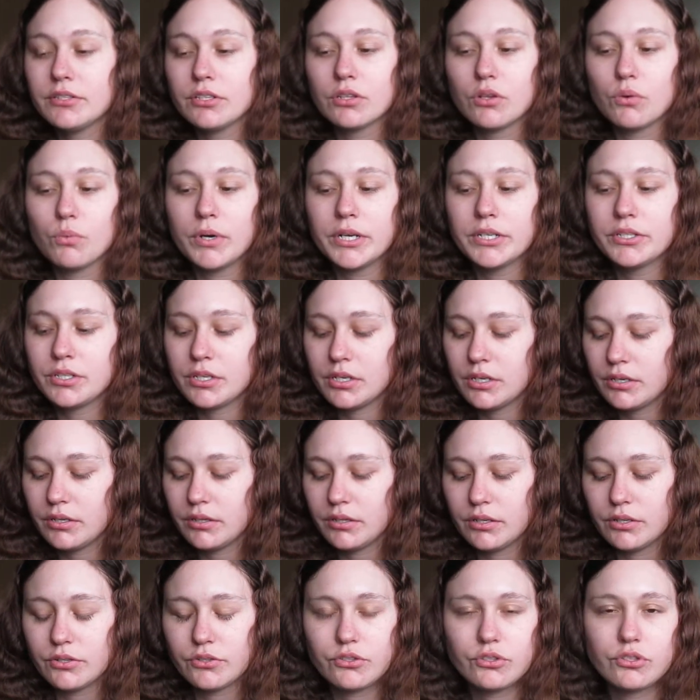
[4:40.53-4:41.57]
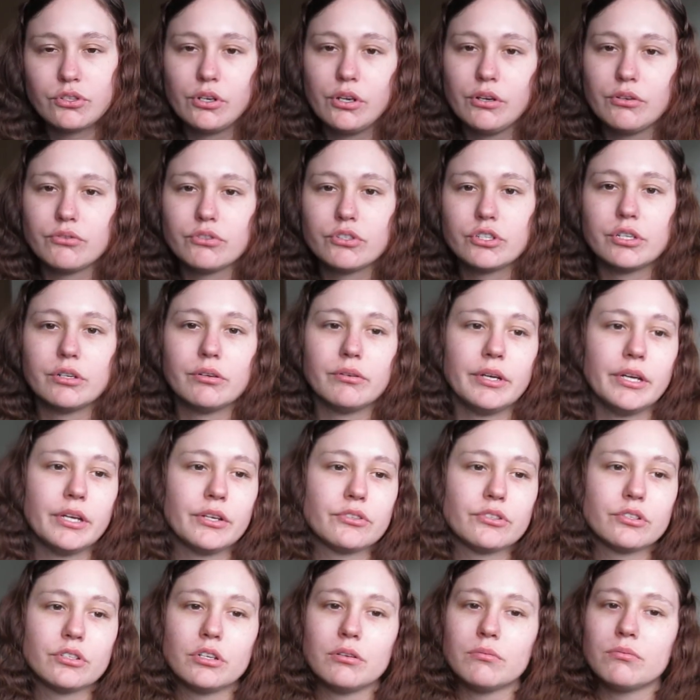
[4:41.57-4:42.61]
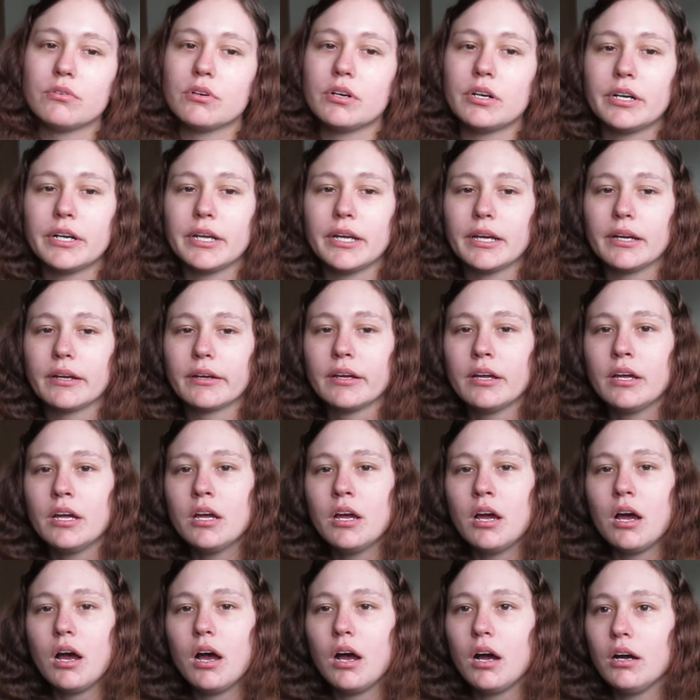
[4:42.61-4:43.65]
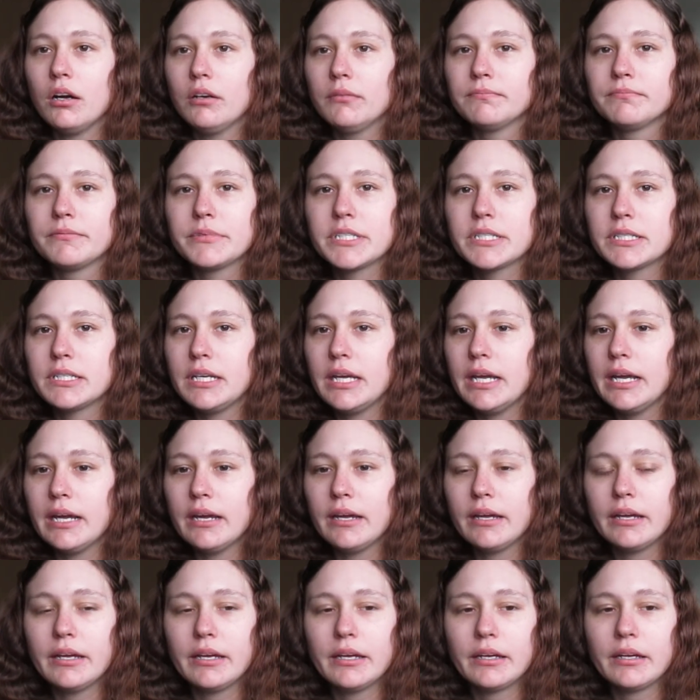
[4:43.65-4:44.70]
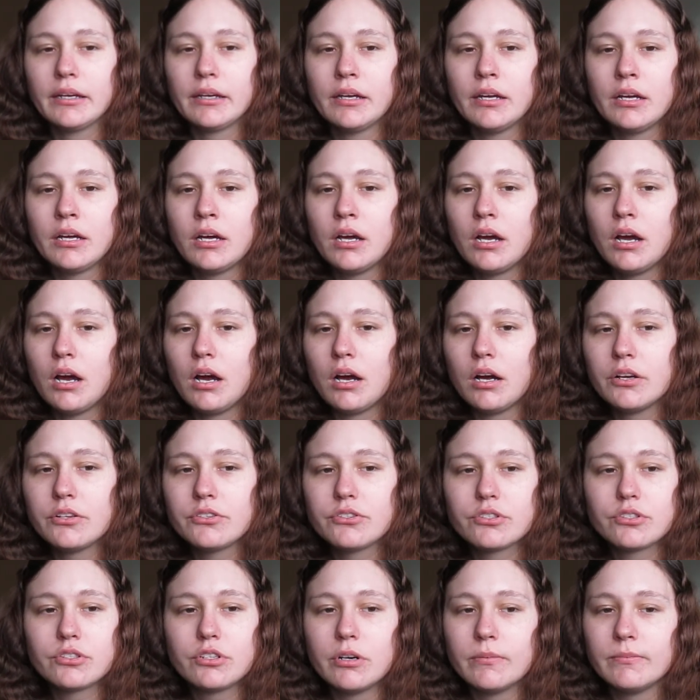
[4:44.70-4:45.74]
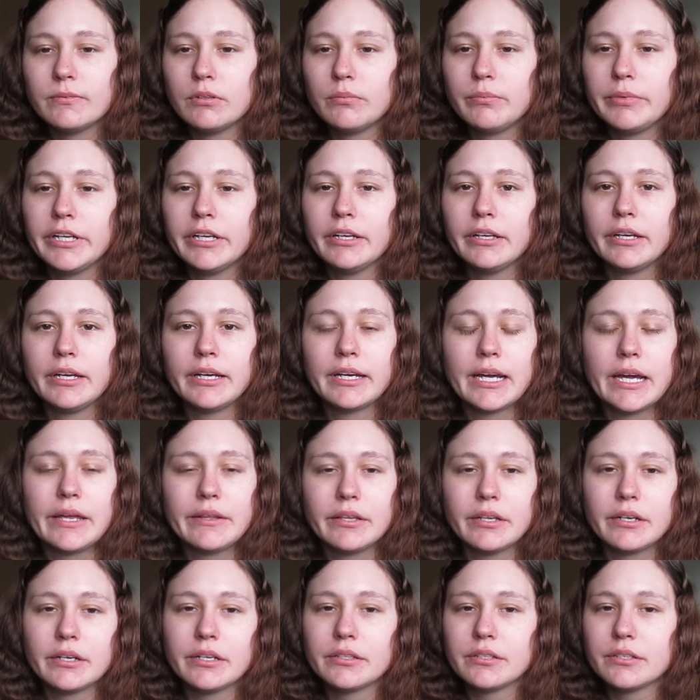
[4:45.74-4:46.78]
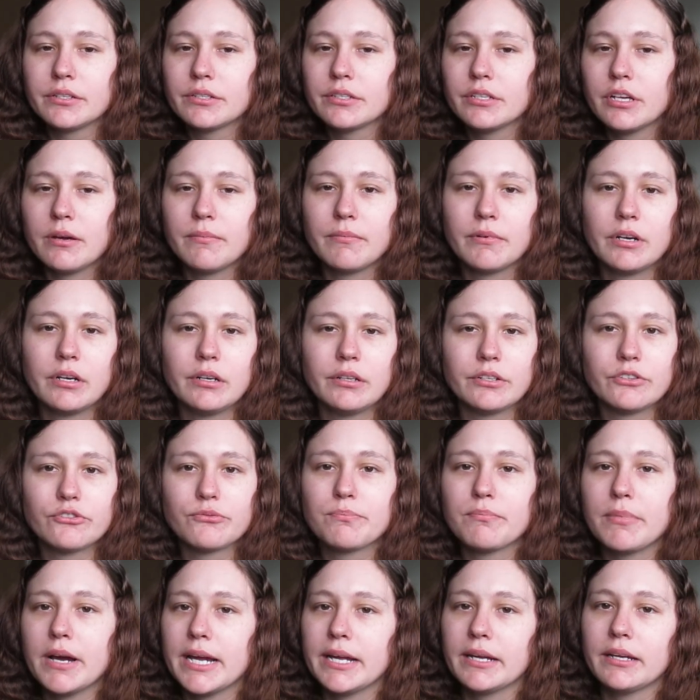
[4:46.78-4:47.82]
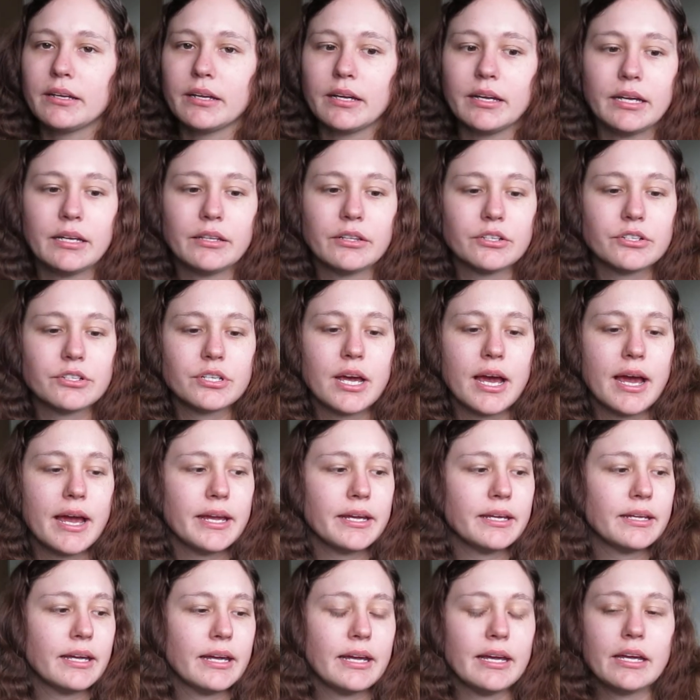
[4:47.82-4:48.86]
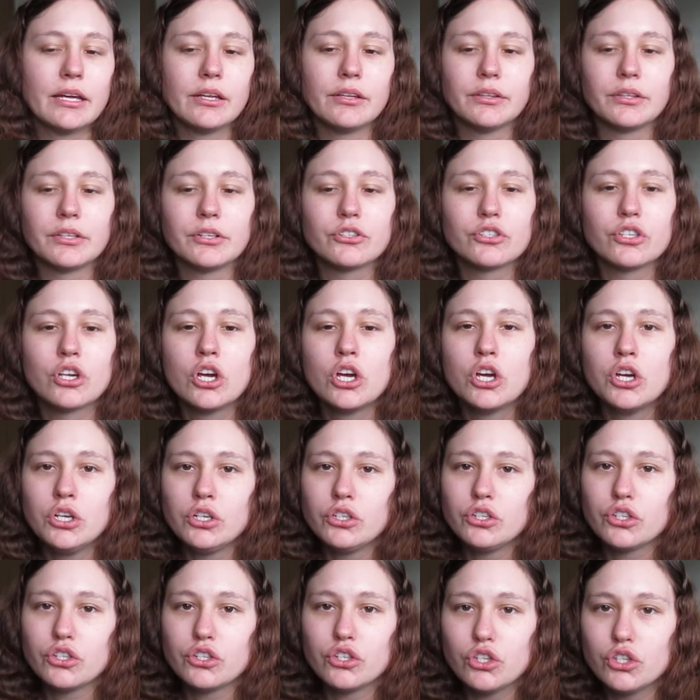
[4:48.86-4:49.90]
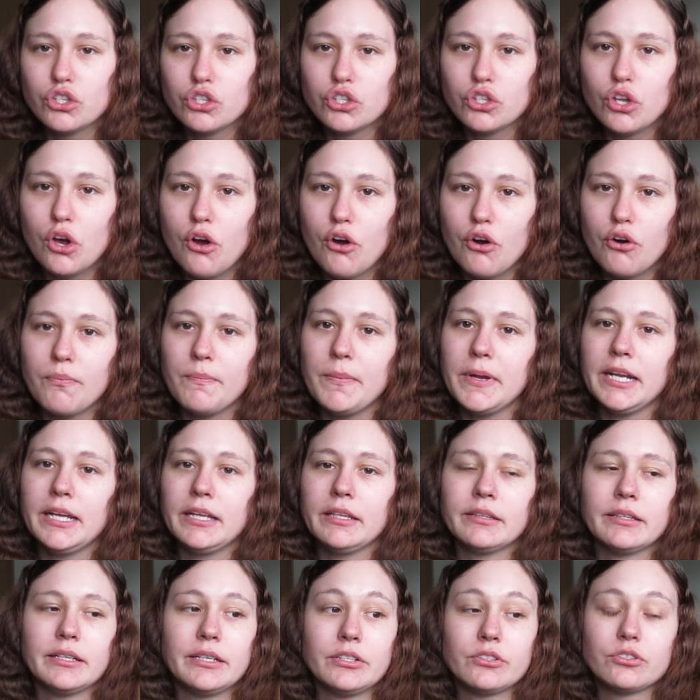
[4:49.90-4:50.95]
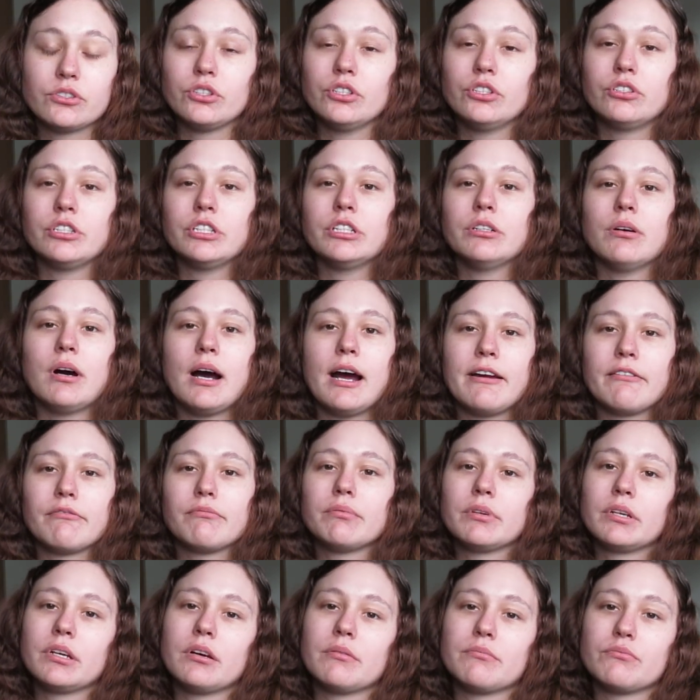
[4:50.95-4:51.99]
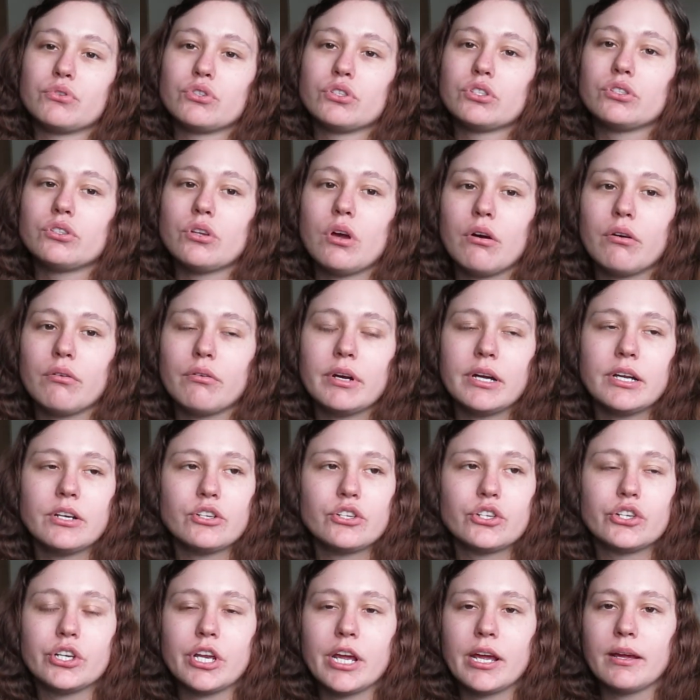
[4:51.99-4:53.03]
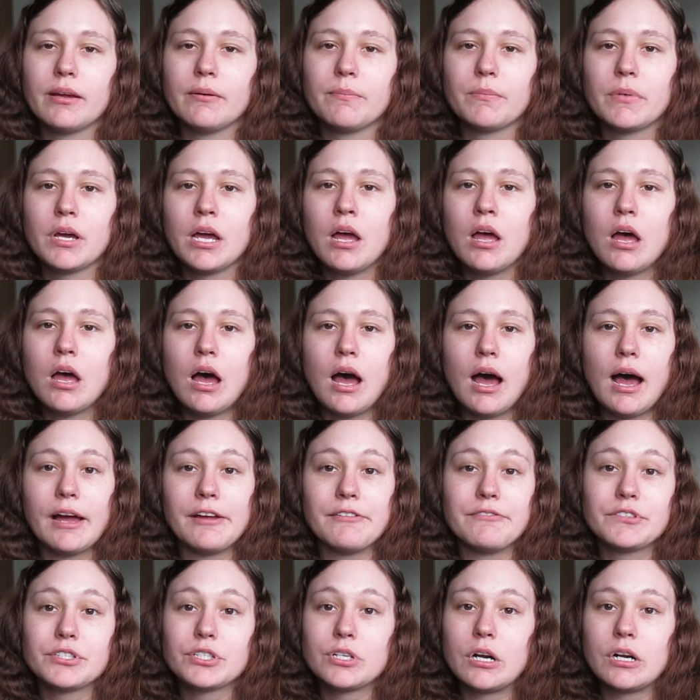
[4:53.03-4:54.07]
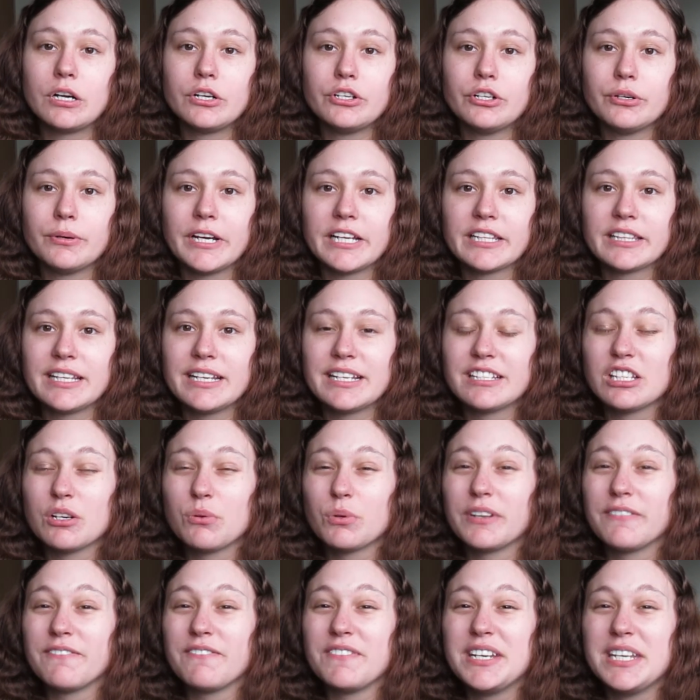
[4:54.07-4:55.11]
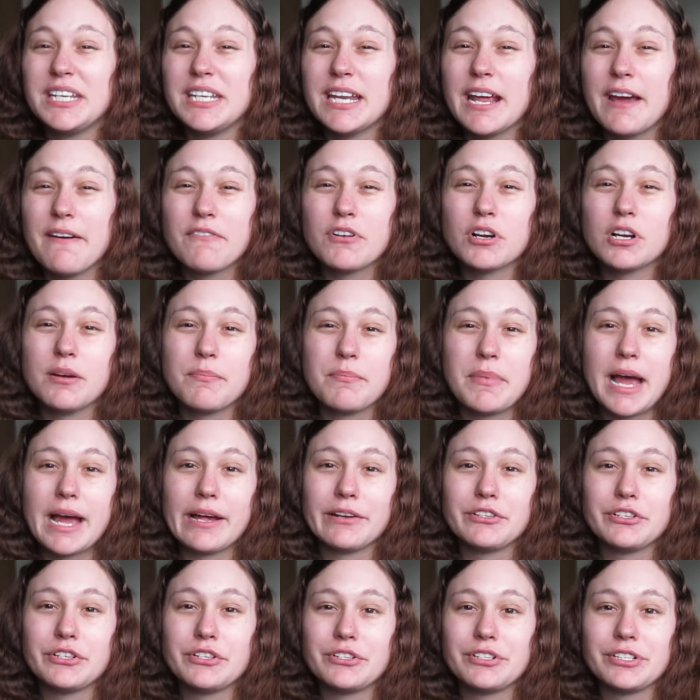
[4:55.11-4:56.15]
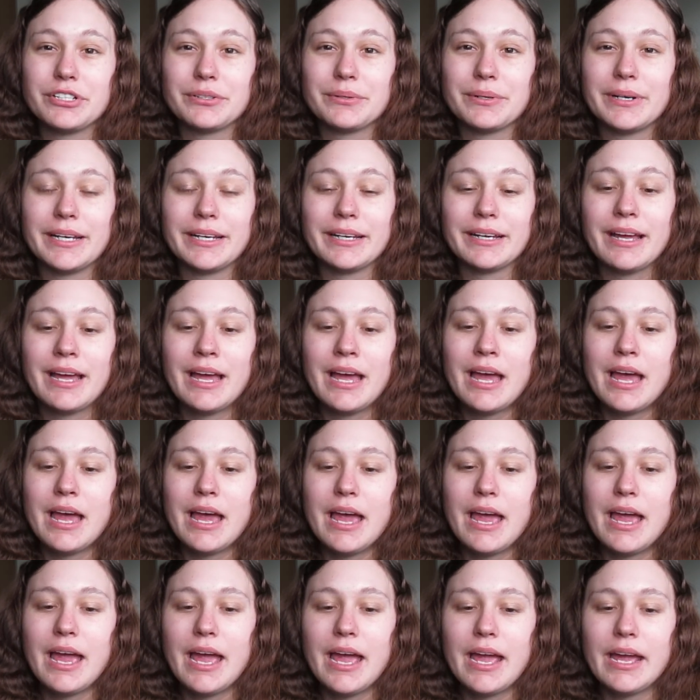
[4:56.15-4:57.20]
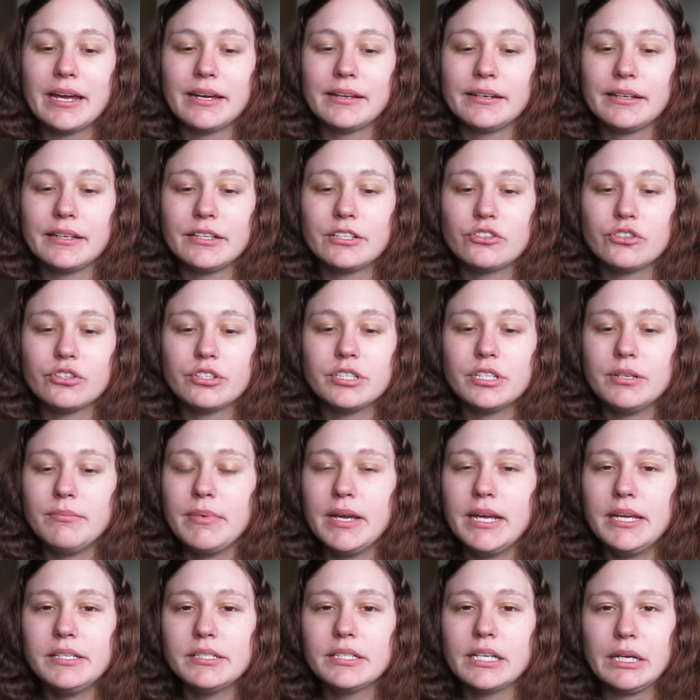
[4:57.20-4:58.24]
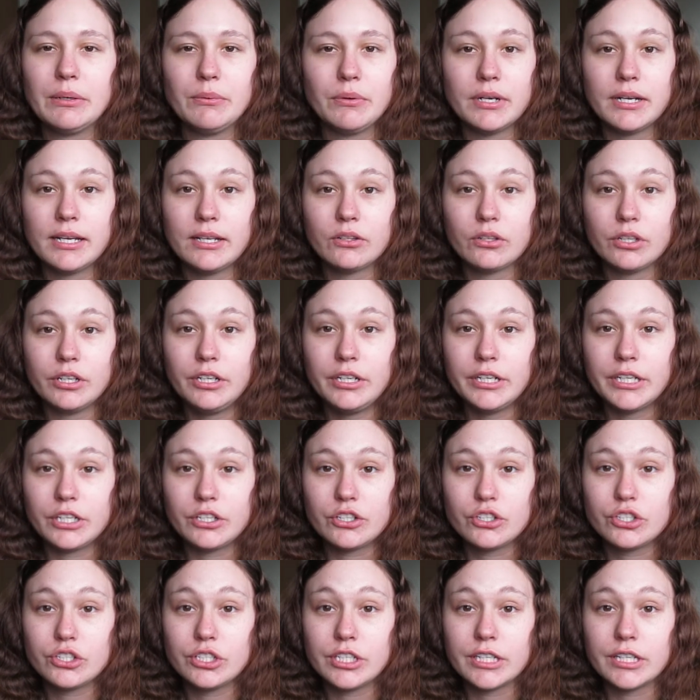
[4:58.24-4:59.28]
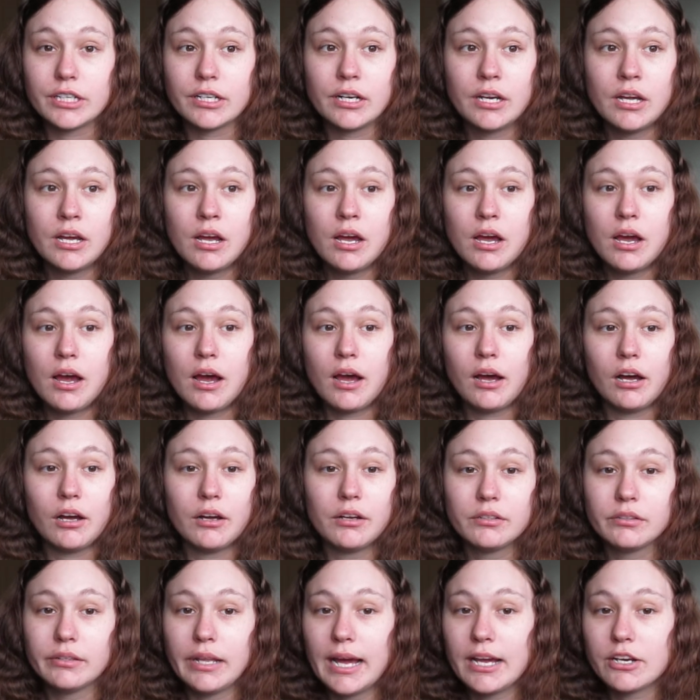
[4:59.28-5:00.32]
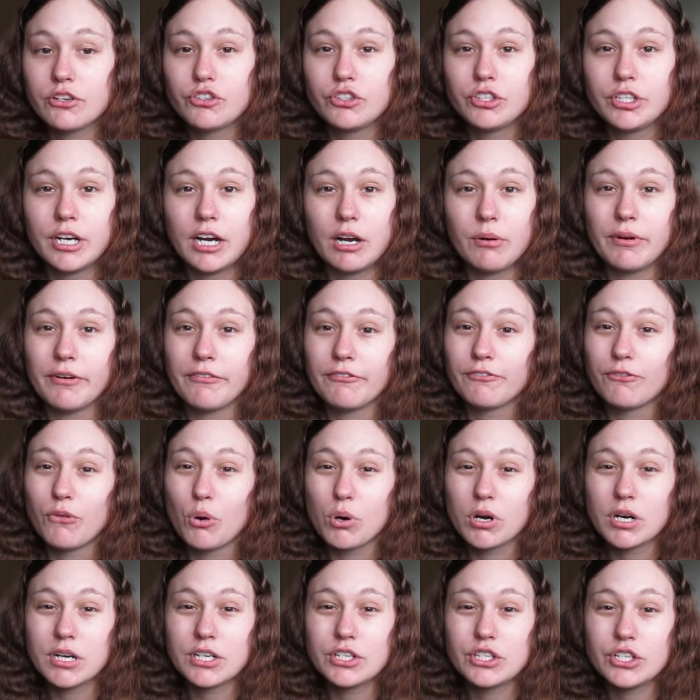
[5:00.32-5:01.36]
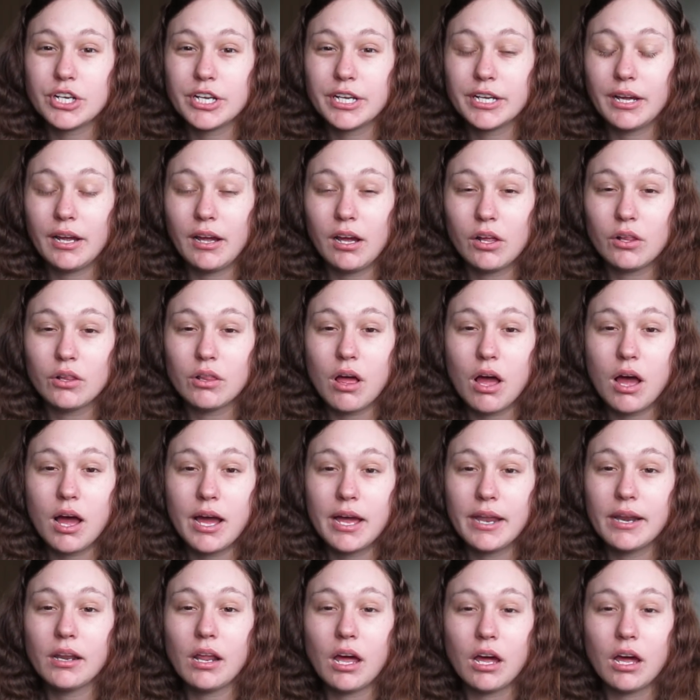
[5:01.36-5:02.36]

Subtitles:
In the winter, there's snowshoeing, snowboarding, skiing, snowmobiling, and then in the summer there's biking, there's hiking, there's just so many things to do. I've become so in shape. I've started doing things I would have never imagined doing, and it's just amazing what I learn each year. last year I went foraging a lot.